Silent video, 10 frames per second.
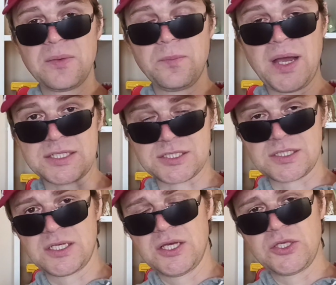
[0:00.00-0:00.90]
But
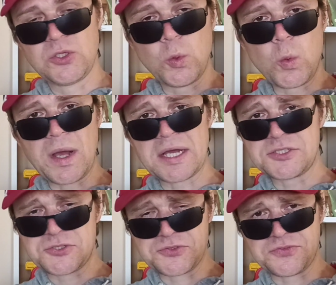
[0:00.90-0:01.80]
you
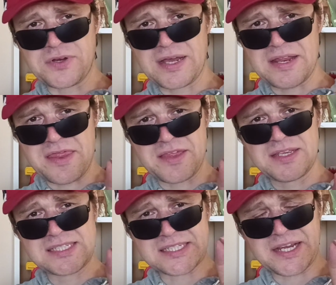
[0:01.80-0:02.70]
want to find
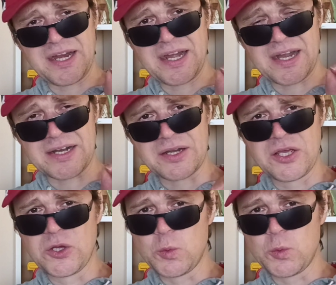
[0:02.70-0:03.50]
this car